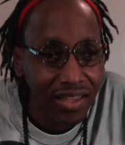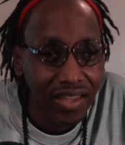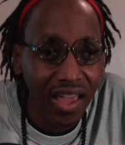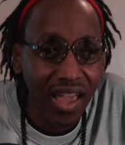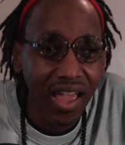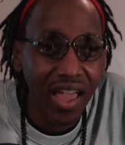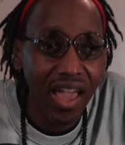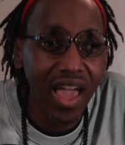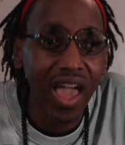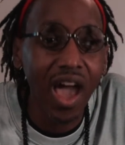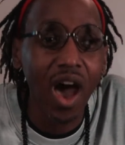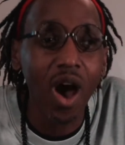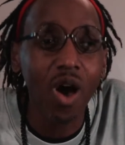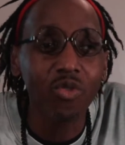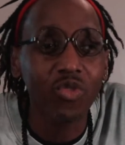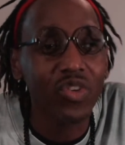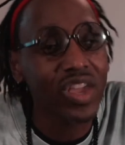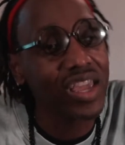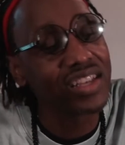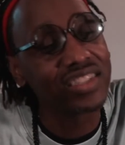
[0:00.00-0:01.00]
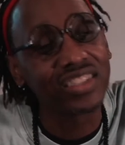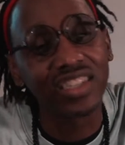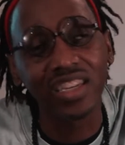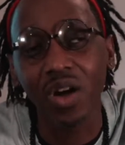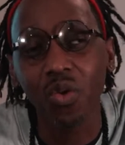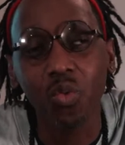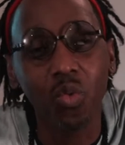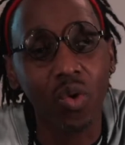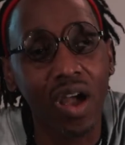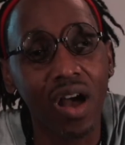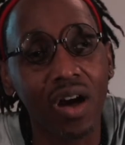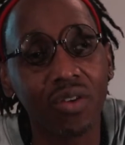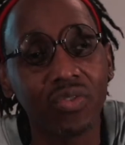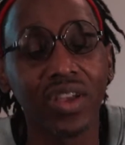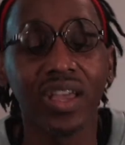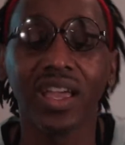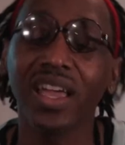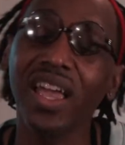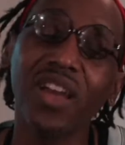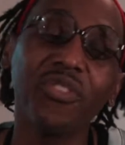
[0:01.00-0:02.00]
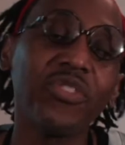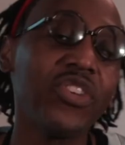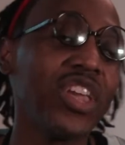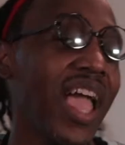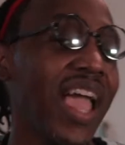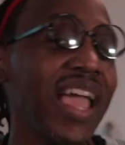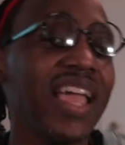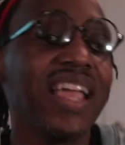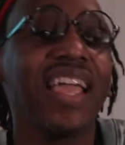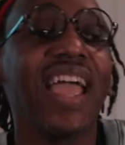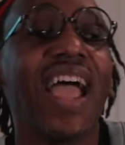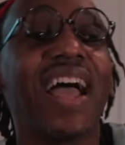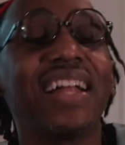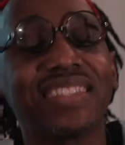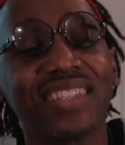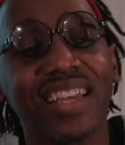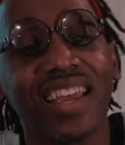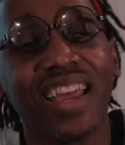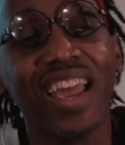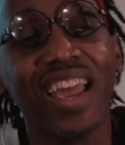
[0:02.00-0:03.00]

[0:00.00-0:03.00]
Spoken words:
Your health is your wealth. If you ain't got